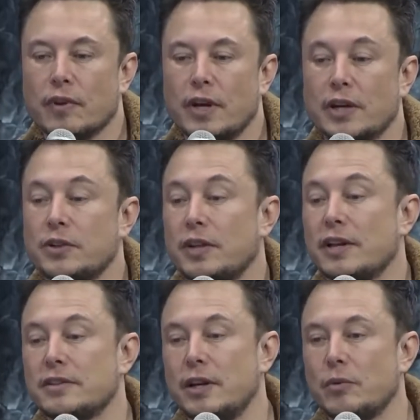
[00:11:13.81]

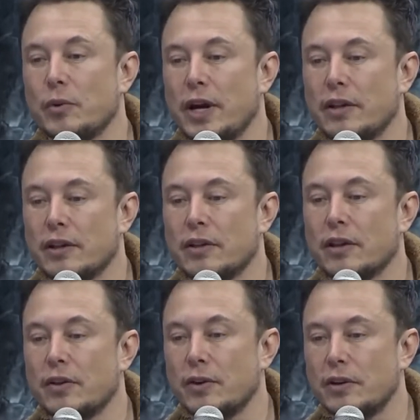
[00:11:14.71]
2008 we had the
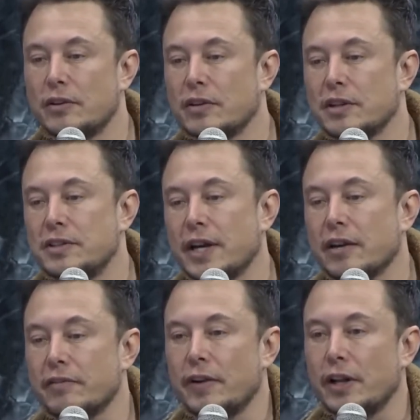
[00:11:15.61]
3rd
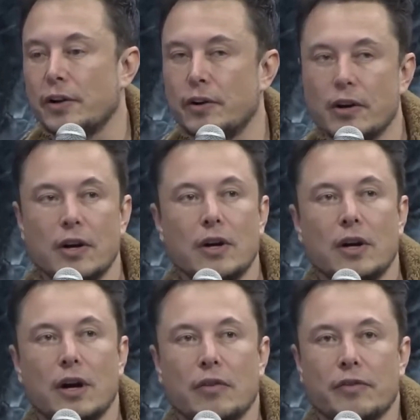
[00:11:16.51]
consecutive failure
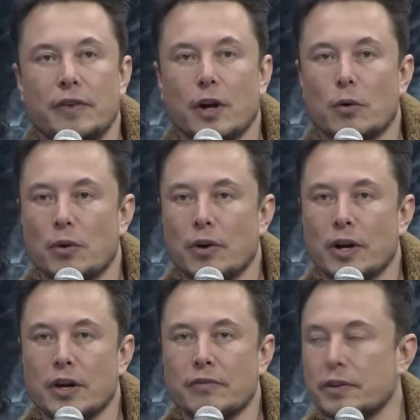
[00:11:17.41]
of the Falcon 1
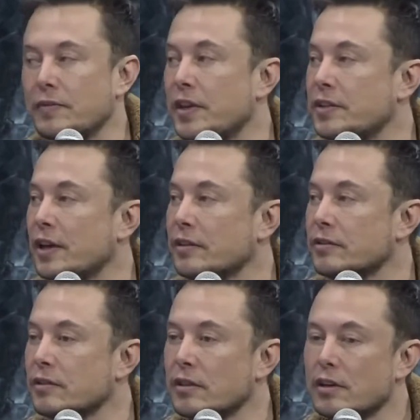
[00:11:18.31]
rocket for SpaceX.